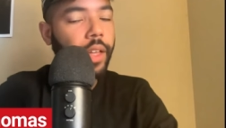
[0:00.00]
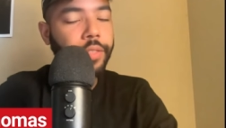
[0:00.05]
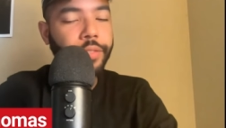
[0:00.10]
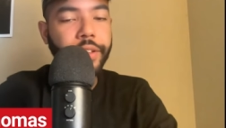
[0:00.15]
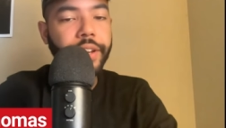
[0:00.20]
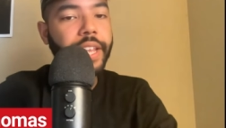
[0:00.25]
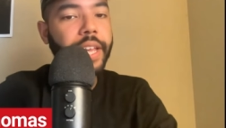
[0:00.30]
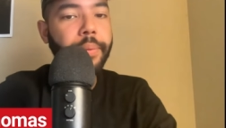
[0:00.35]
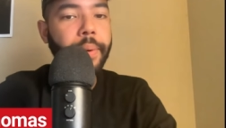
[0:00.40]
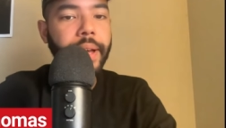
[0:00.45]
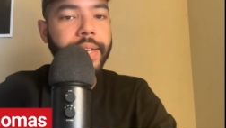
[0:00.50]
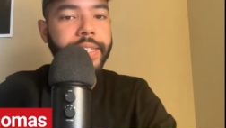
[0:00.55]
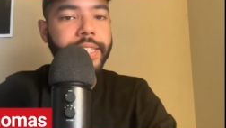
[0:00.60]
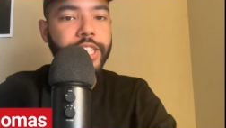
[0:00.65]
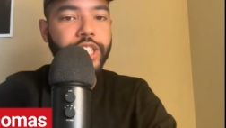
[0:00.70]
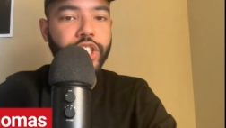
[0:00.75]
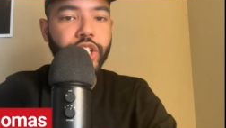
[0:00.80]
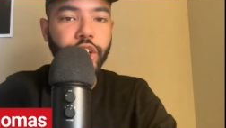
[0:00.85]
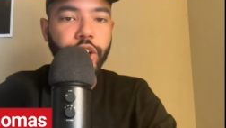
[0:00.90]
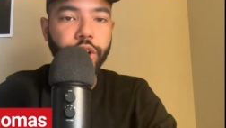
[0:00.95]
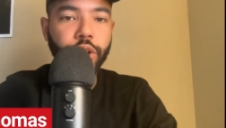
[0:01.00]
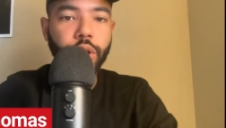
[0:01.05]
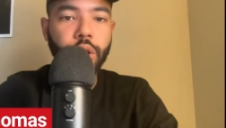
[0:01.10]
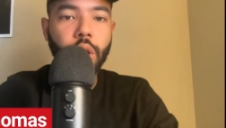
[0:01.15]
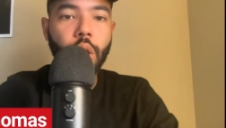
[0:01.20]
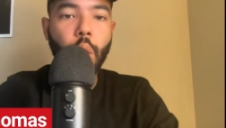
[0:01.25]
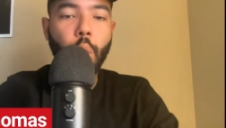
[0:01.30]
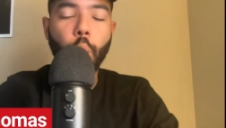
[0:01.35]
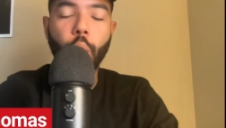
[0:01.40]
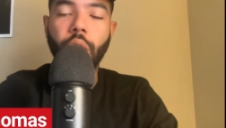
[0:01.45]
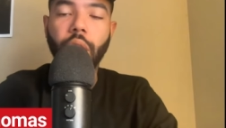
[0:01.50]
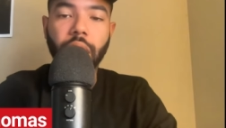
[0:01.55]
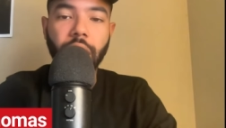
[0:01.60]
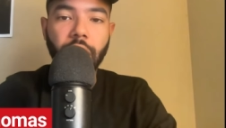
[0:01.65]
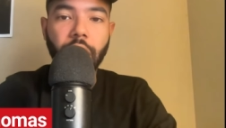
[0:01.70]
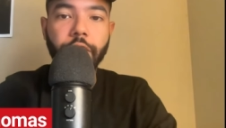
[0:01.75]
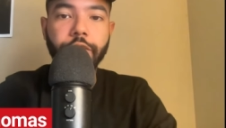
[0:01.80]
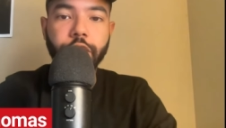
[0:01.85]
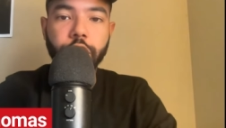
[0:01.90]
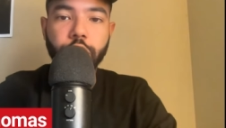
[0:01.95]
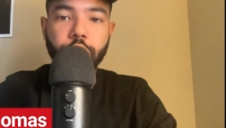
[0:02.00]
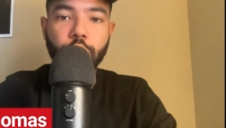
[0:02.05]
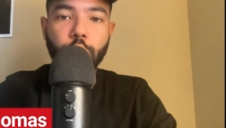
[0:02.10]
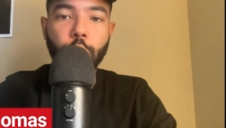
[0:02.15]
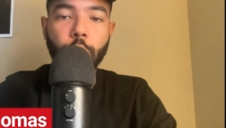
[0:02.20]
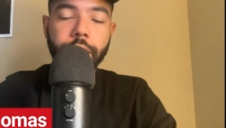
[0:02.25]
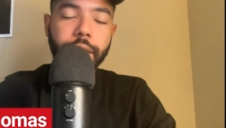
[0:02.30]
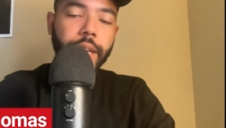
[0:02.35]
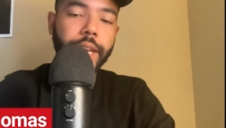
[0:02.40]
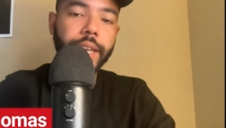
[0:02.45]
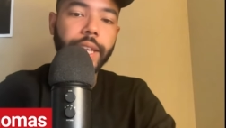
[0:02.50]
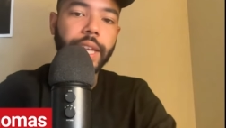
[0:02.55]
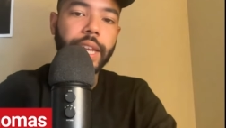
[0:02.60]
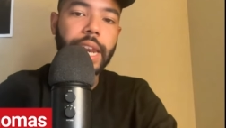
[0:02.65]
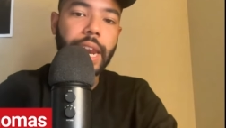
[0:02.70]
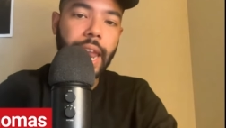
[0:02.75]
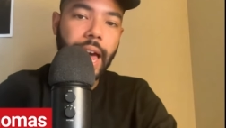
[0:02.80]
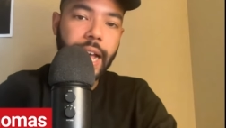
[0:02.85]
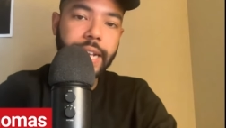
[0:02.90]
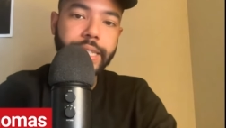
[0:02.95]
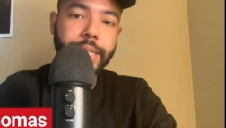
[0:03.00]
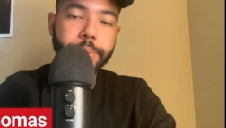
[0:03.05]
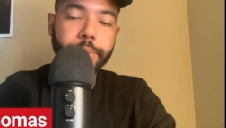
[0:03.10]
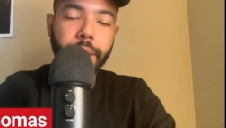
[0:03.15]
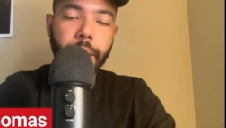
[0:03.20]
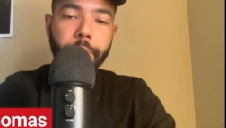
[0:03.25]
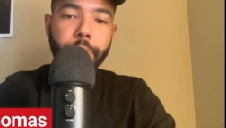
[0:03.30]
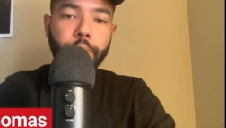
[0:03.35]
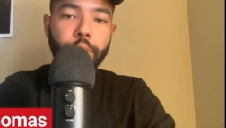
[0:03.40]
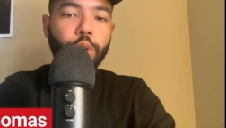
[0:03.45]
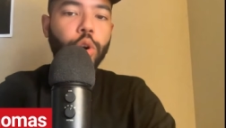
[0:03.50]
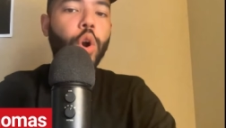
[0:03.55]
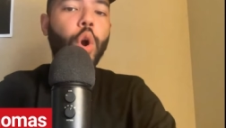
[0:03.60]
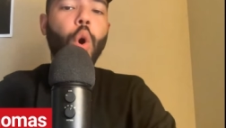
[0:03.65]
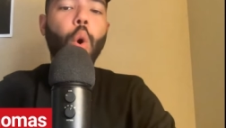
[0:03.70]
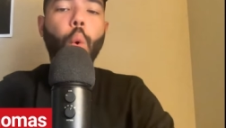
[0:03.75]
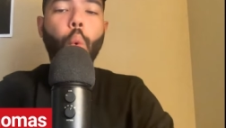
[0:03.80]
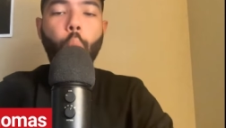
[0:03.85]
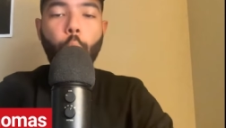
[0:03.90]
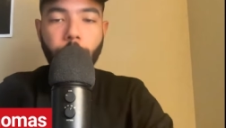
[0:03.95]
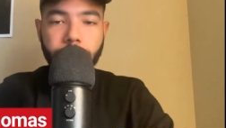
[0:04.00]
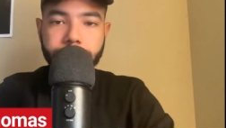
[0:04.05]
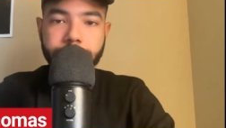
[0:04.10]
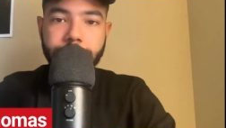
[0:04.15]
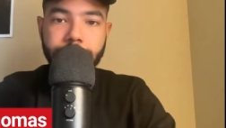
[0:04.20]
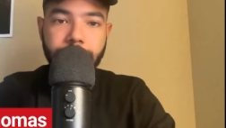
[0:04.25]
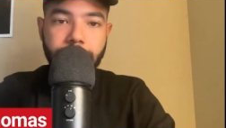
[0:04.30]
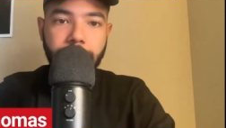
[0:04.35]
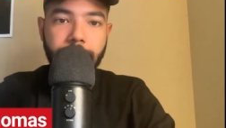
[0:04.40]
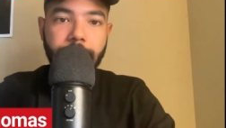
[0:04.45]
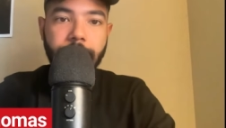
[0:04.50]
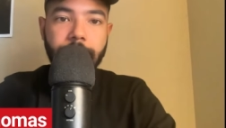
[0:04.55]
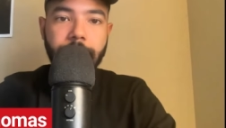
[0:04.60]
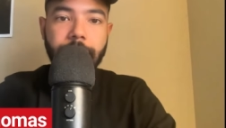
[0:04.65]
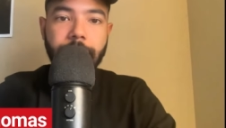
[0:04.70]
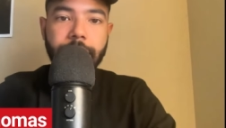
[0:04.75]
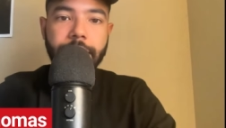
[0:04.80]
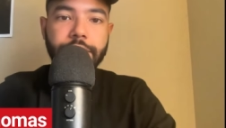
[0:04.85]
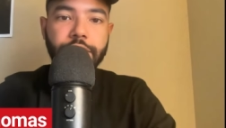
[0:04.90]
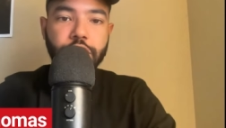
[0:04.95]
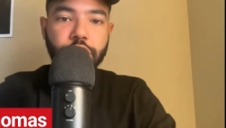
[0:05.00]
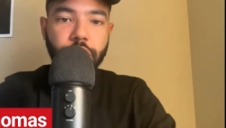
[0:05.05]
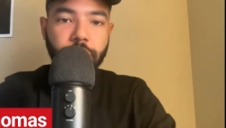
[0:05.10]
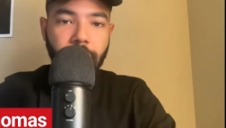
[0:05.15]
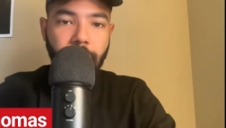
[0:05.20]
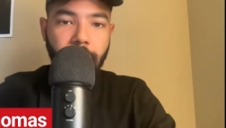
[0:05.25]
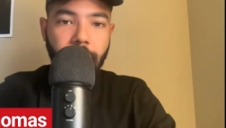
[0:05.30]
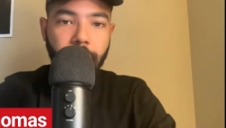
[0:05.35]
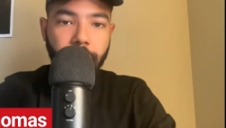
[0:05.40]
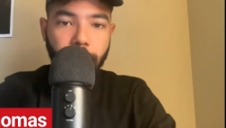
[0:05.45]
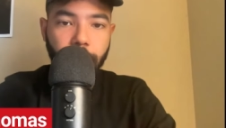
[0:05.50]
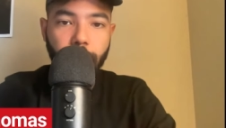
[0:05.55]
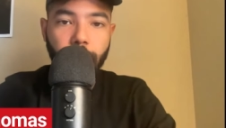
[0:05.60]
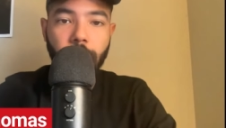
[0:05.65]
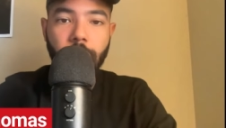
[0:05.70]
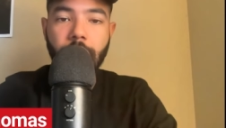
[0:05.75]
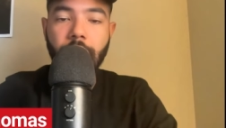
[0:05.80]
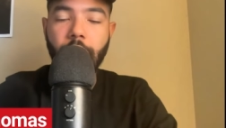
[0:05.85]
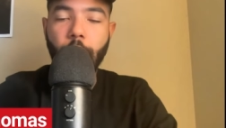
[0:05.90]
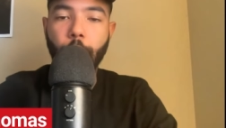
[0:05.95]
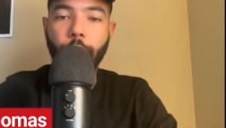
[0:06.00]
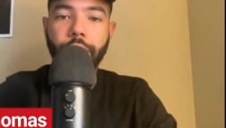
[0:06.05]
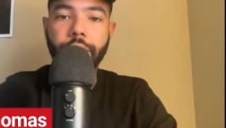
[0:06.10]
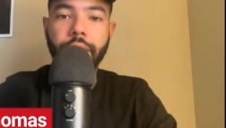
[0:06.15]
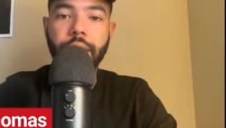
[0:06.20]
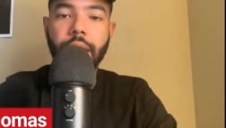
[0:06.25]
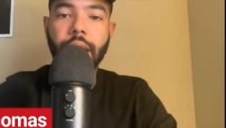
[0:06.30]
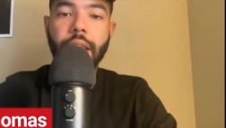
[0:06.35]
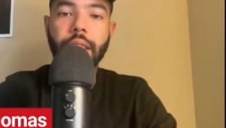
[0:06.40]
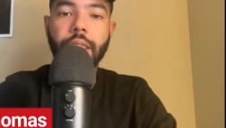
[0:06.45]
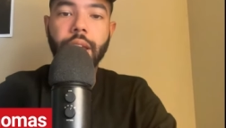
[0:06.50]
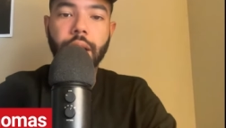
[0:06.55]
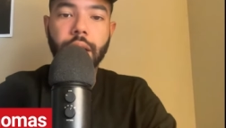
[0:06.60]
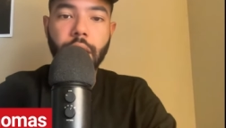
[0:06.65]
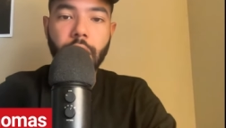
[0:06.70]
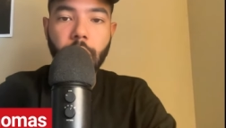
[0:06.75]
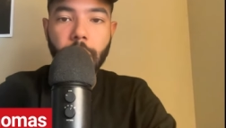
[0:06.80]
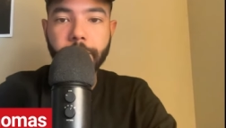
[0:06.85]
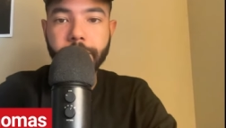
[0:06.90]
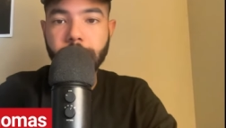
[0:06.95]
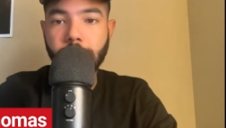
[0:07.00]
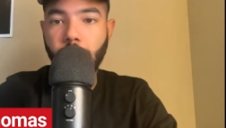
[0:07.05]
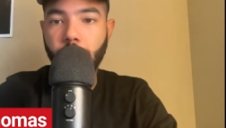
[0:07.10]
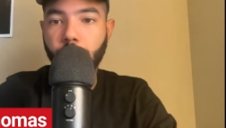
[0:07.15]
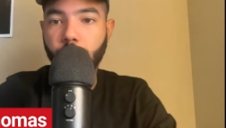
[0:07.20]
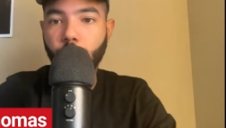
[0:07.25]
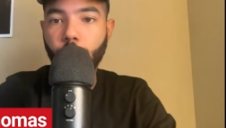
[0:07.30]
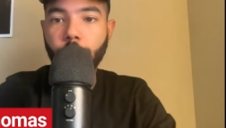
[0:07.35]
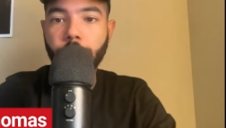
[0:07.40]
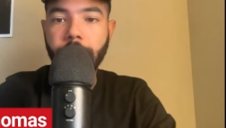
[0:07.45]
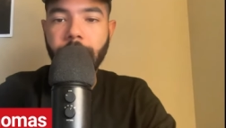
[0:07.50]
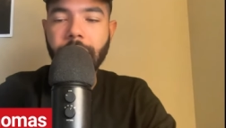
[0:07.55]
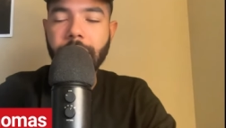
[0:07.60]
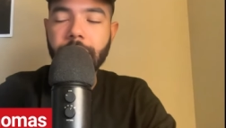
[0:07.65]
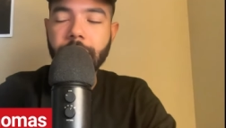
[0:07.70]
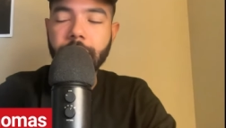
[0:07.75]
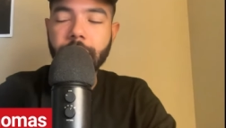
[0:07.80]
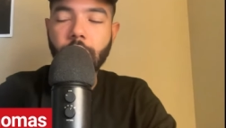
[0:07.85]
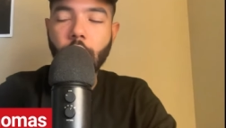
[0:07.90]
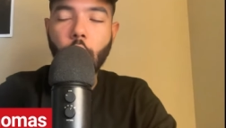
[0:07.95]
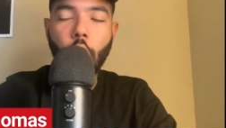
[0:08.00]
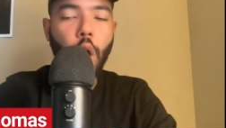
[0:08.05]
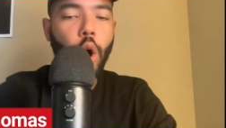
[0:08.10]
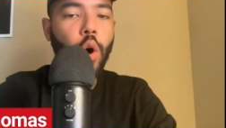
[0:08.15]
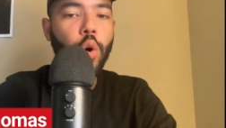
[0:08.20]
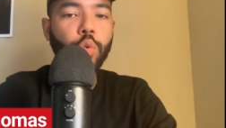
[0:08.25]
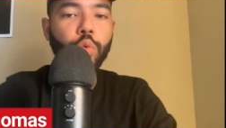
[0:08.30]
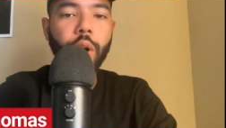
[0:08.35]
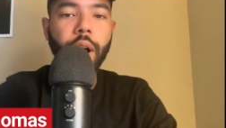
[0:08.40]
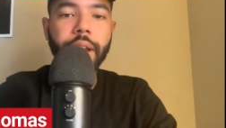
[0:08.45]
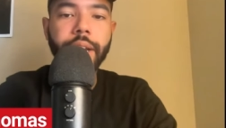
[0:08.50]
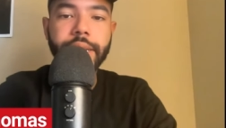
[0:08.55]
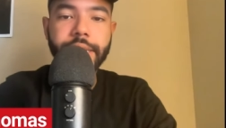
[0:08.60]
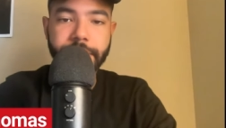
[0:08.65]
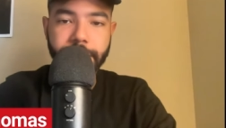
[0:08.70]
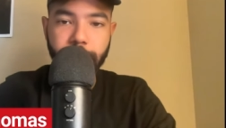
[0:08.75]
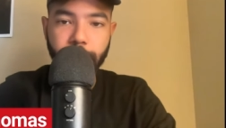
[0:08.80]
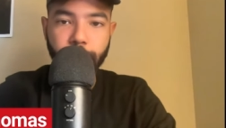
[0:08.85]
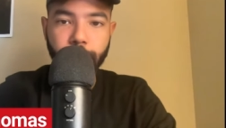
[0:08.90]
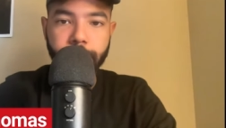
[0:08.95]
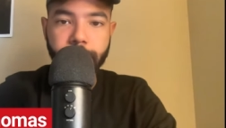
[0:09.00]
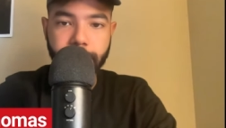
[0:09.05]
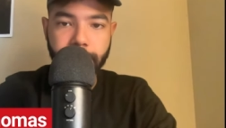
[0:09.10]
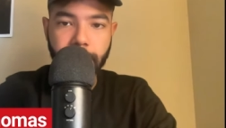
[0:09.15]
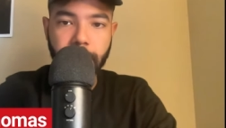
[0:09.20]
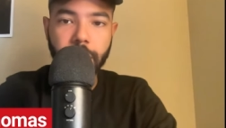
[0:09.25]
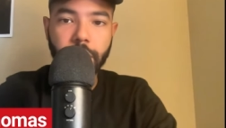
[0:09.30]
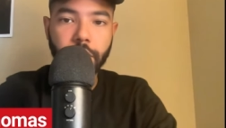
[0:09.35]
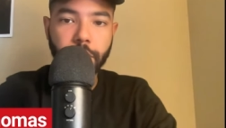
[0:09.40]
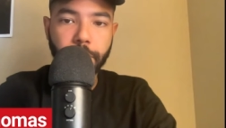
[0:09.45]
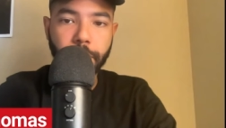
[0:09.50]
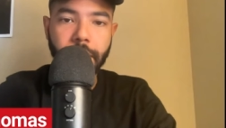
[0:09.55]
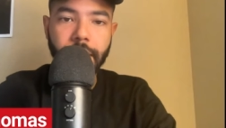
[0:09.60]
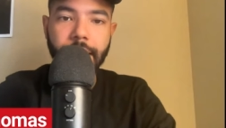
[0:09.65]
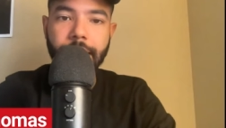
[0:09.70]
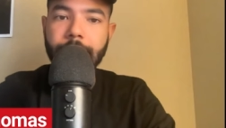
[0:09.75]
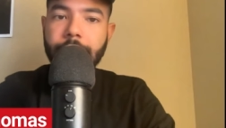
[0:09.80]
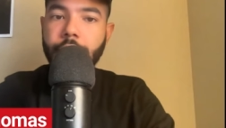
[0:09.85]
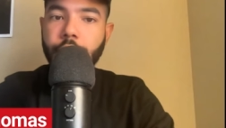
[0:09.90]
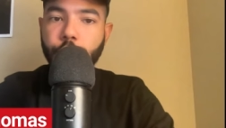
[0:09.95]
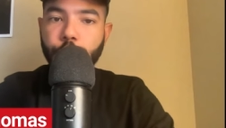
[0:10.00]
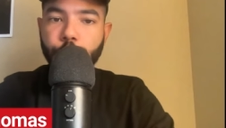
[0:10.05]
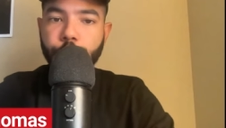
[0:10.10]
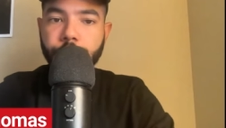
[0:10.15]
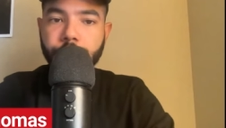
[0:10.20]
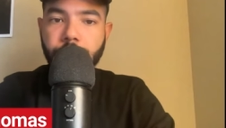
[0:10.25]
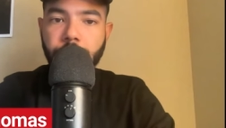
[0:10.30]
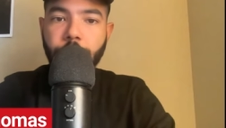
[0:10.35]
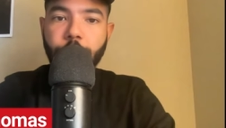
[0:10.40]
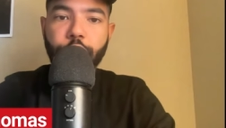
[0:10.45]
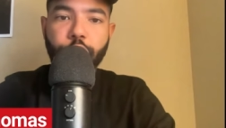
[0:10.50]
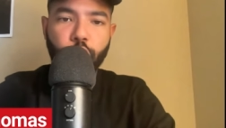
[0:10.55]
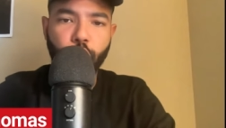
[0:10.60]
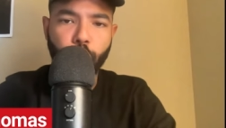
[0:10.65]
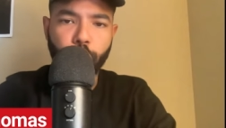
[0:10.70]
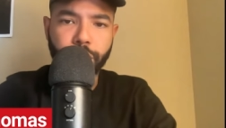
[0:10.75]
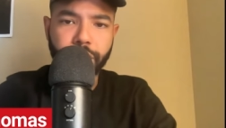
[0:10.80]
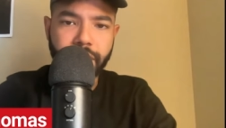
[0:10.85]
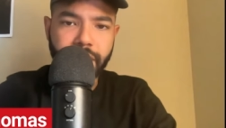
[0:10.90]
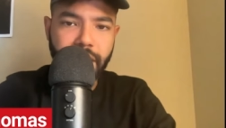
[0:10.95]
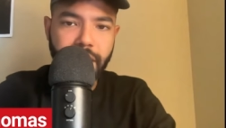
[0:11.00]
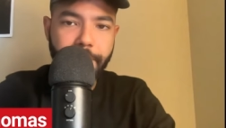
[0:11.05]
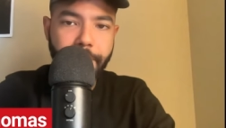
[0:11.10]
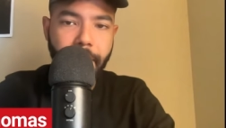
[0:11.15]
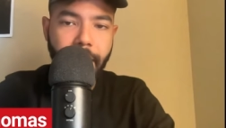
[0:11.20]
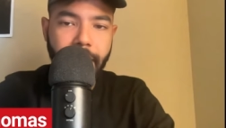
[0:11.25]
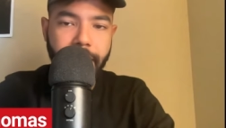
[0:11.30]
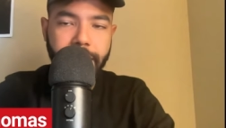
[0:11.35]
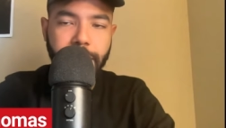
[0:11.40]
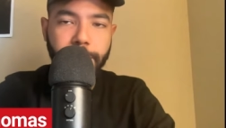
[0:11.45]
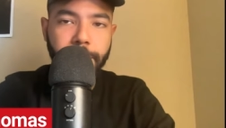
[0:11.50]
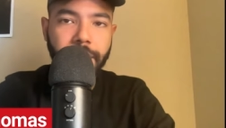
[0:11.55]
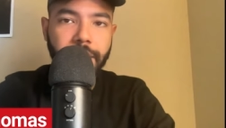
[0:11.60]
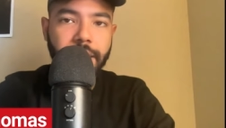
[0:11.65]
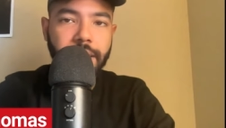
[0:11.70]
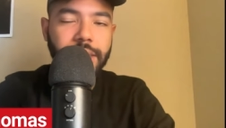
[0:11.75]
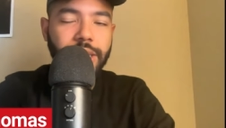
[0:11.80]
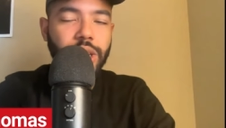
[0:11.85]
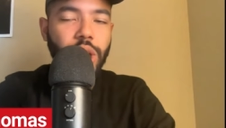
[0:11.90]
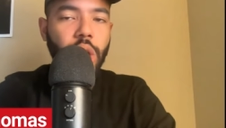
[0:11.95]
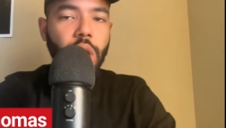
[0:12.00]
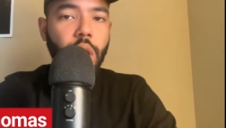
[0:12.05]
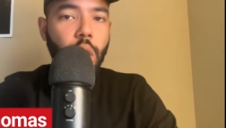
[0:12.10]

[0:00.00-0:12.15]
The D-backs this year would love to do what they did last September once again against Chicago. And with the Cubs throwing in all righty series, it could be interesting for the D-backs, because